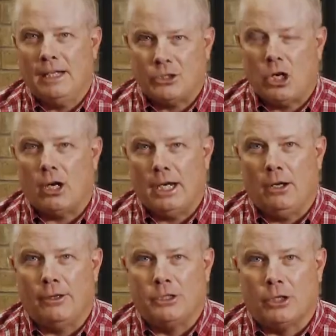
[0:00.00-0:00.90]
Let's talk
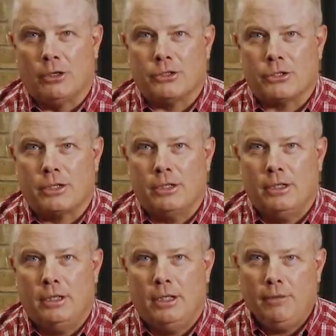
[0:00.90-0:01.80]
health insurance.
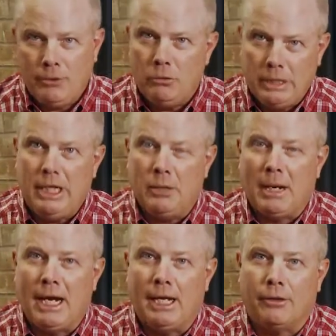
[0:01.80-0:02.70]
If you need to
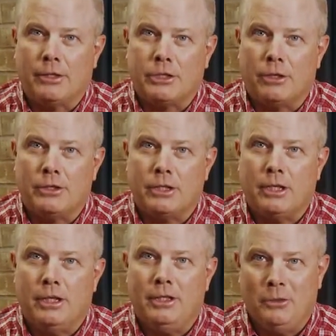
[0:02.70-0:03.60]
buy health insurance,
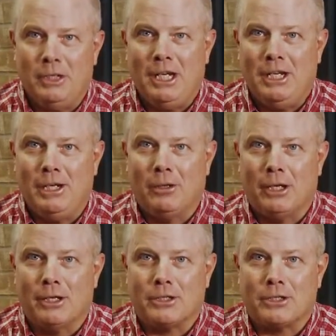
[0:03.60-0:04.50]
you need to
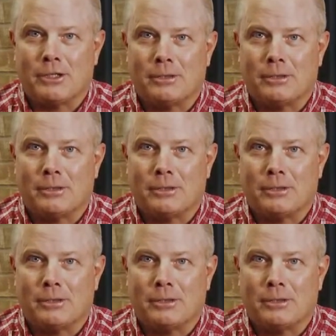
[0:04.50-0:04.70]
hear this.